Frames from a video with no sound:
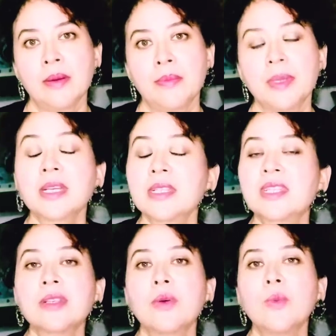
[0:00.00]

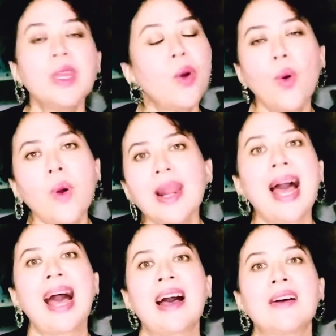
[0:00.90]
Because we all
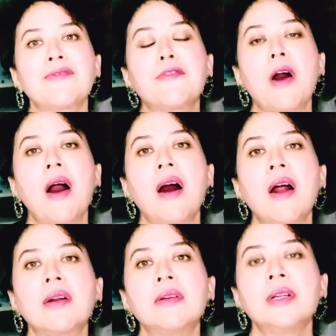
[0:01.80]
have
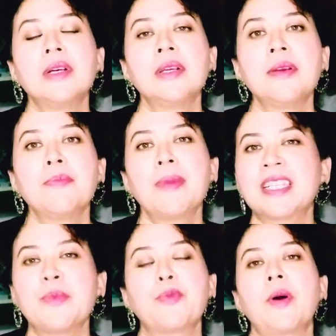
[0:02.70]
our
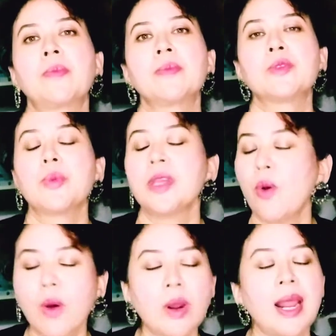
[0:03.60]
petty problems, we
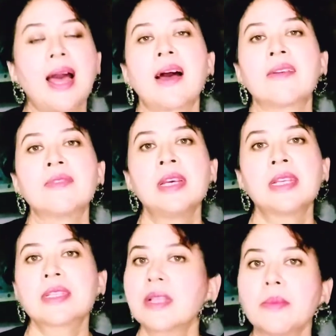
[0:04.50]
all have
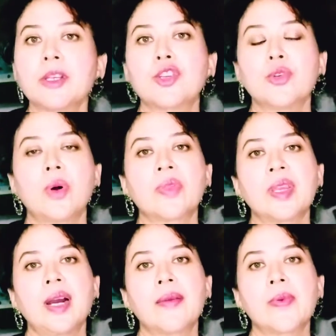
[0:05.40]
some issue or
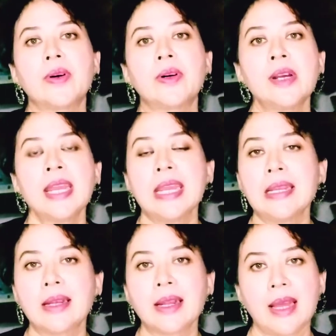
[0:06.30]
the other
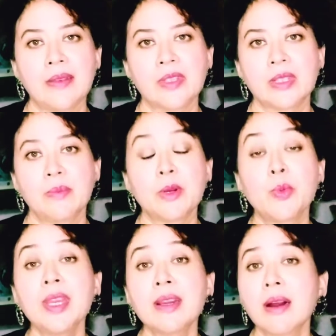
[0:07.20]
in our lives, but
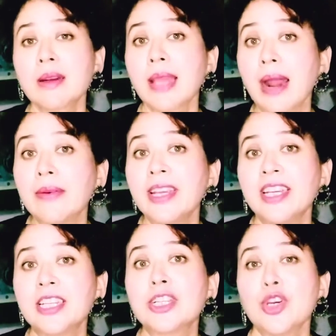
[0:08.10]
we can't
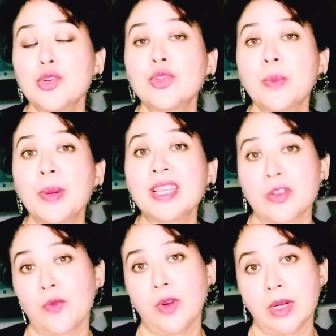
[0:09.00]
carry it to the place
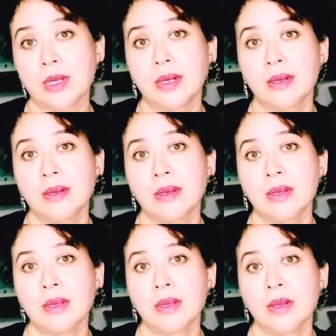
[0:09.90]
of work.
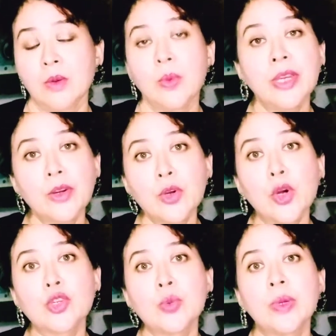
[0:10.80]
When you
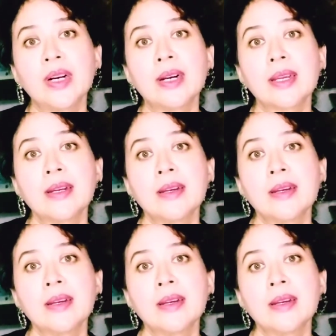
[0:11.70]
go to work,